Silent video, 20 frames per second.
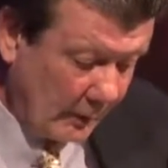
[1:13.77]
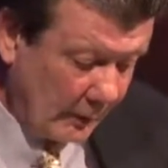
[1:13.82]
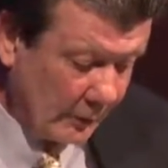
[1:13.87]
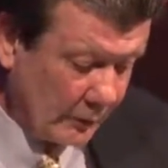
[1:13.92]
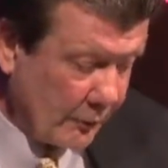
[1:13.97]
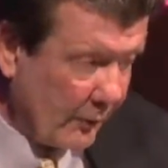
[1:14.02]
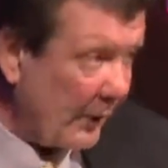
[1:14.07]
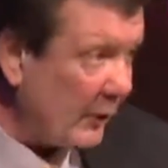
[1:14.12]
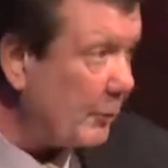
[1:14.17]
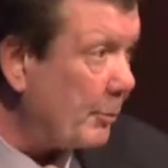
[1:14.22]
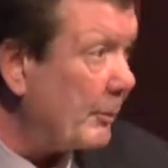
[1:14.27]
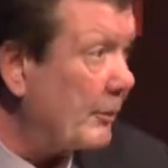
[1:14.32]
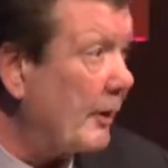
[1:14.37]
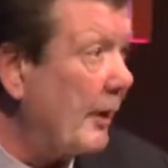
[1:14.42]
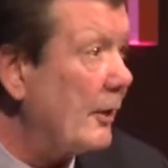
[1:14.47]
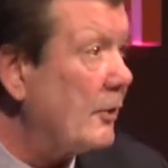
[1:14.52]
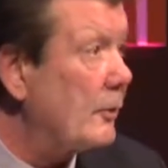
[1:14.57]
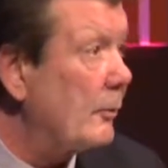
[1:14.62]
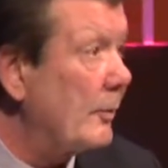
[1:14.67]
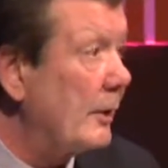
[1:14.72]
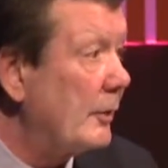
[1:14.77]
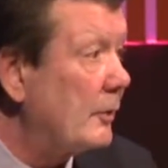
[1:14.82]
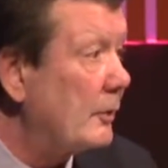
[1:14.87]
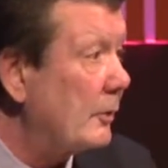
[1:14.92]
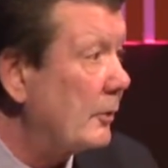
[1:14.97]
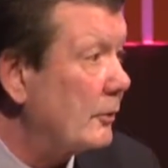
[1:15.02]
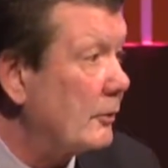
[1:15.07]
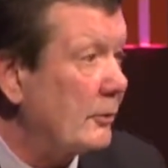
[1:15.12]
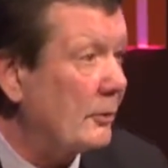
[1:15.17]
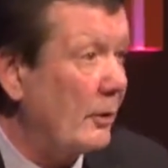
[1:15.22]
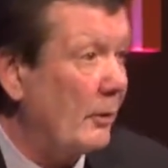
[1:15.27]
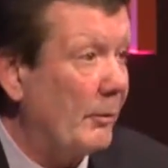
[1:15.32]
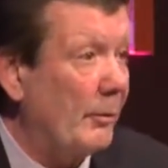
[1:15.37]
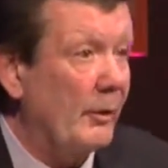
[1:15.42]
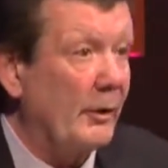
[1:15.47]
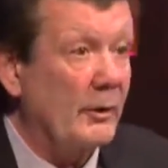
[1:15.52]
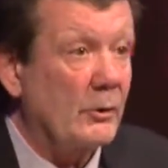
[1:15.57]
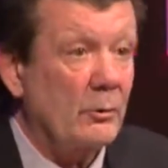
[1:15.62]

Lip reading: The transportation resources are really